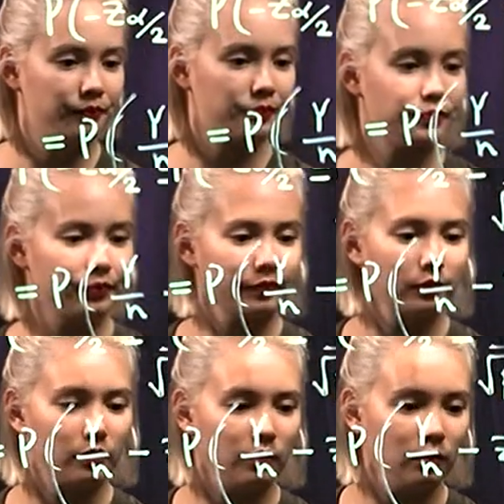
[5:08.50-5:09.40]

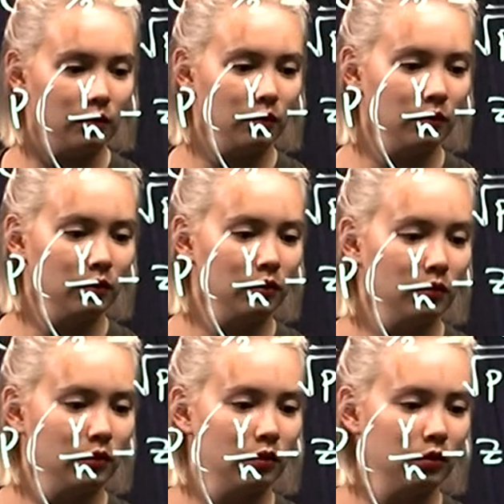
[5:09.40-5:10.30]

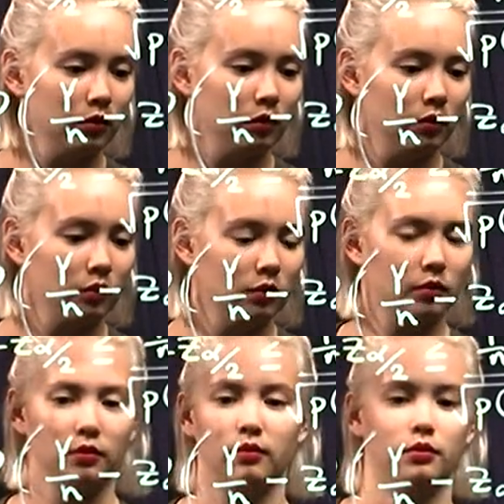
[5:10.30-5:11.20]

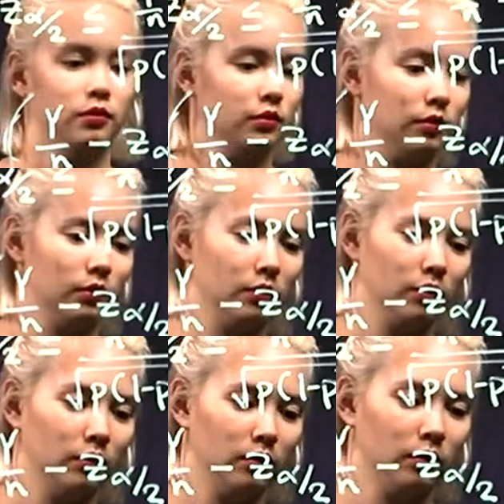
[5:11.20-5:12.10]

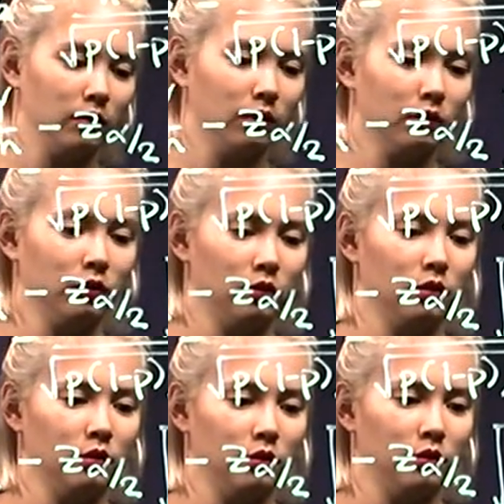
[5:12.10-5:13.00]

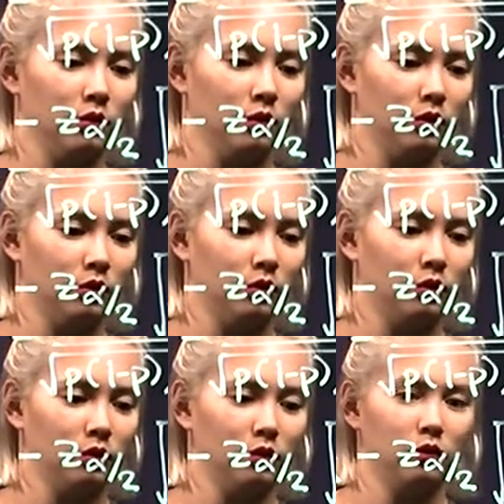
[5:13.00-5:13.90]

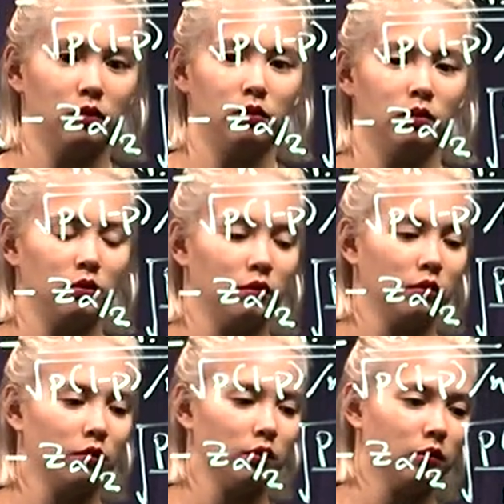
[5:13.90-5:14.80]

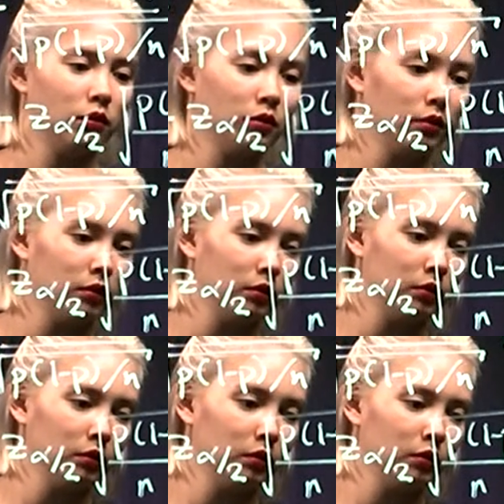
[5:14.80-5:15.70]

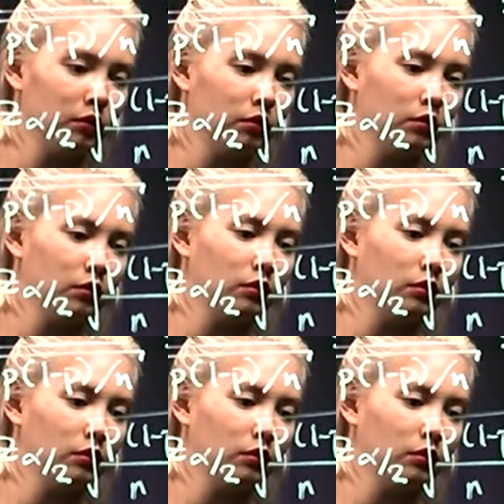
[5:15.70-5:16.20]
Nobody speaks.